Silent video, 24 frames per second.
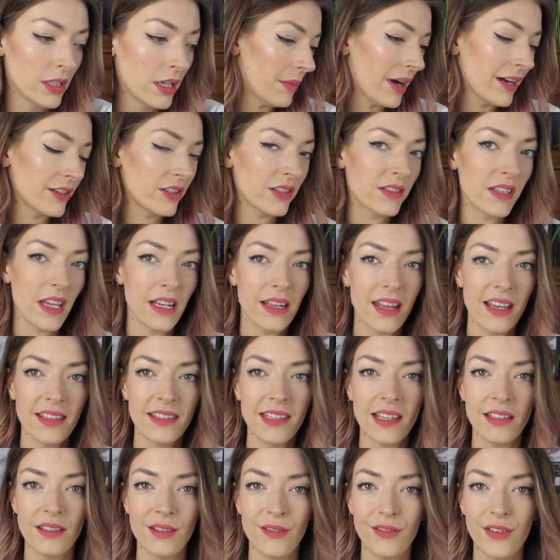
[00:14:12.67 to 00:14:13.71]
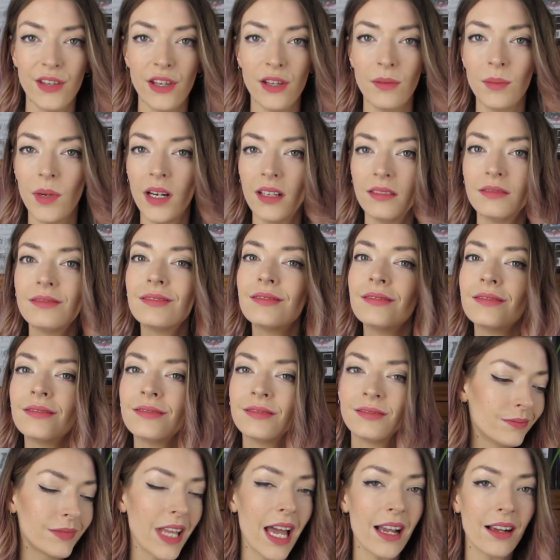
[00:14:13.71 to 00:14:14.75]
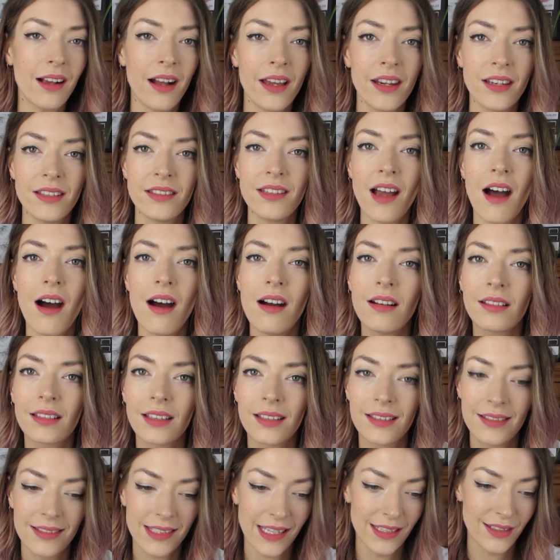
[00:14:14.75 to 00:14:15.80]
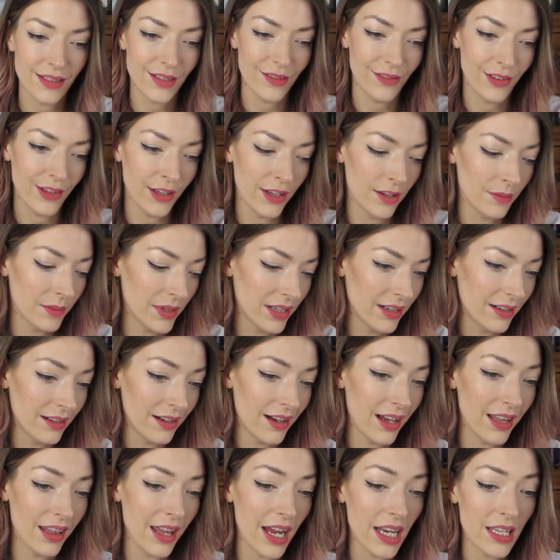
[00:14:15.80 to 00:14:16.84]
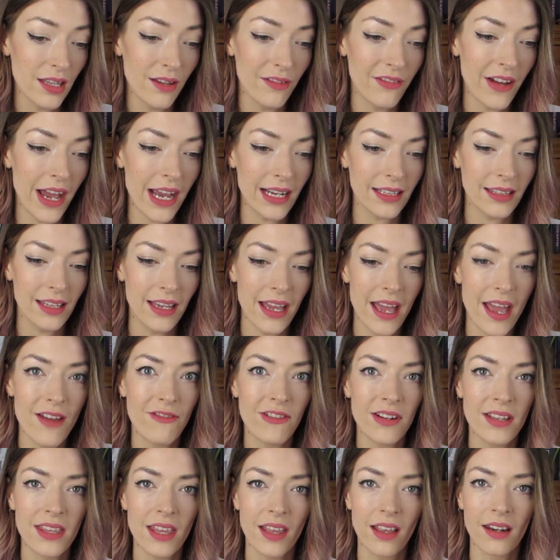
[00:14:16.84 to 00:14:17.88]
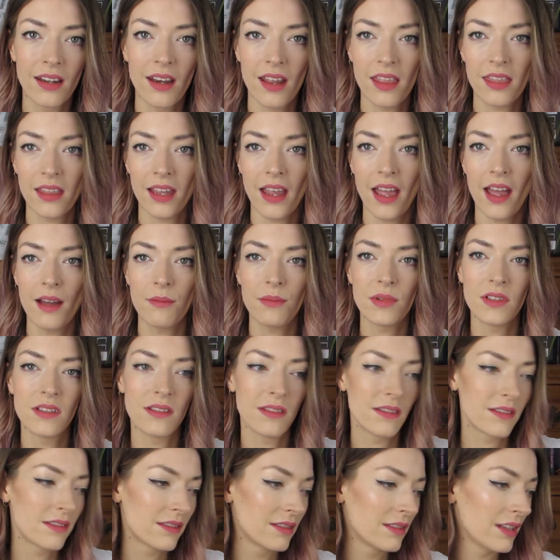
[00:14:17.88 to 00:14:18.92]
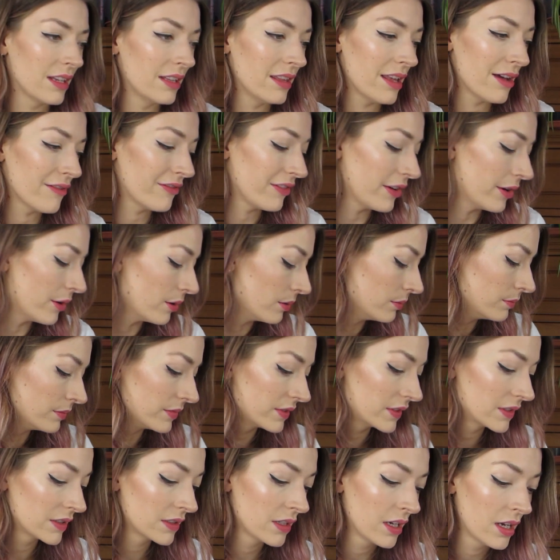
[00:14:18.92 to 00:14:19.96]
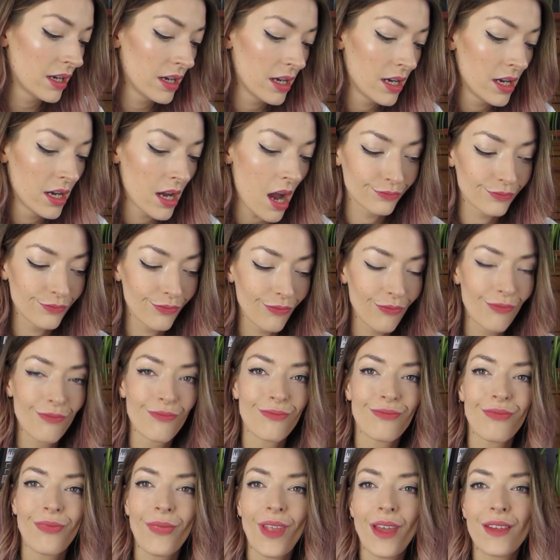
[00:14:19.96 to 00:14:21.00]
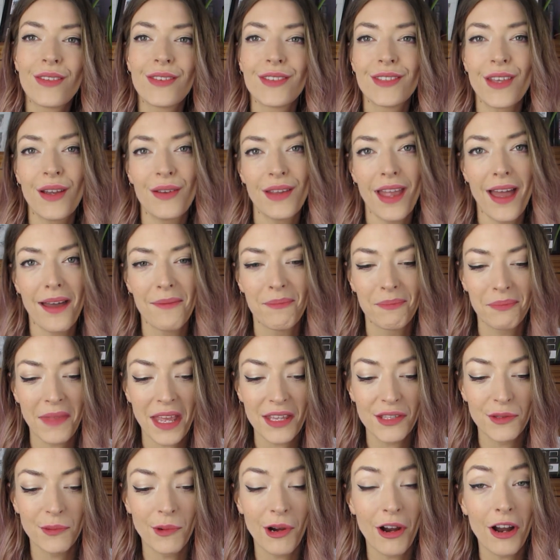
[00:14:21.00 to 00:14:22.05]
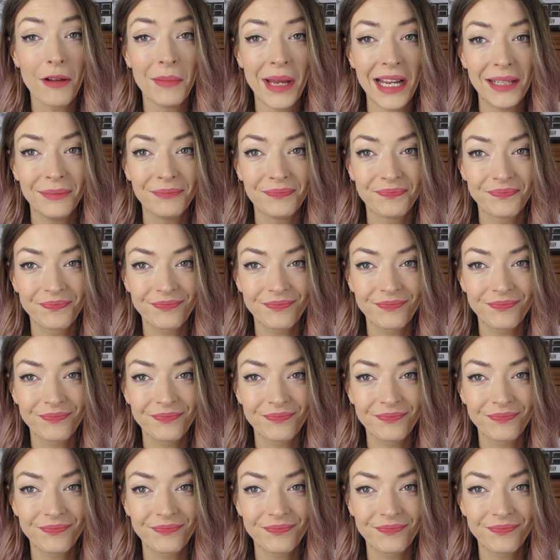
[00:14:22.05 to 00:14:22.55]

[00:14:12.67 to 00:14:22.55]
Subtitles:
I just like their sense of humour. That kind of dark sense of humour. I like the fact that everything and nothing happens in their films. So yeah, that's where I'm at.